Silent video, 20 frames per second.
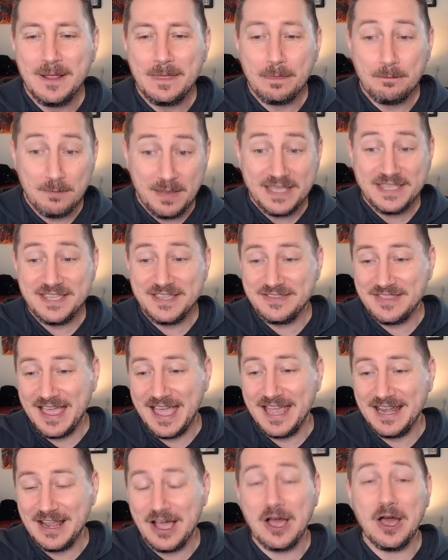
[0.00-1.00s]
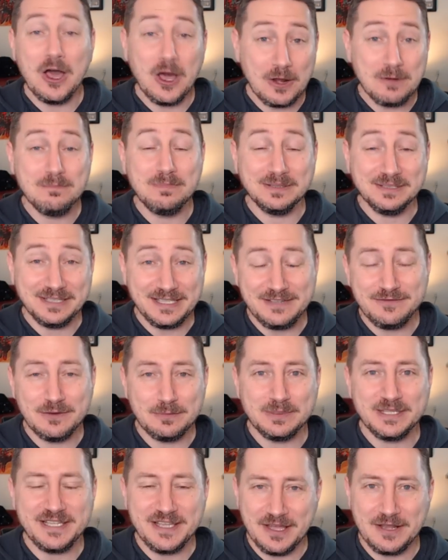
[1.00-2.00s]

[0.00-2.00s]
making that unbelievably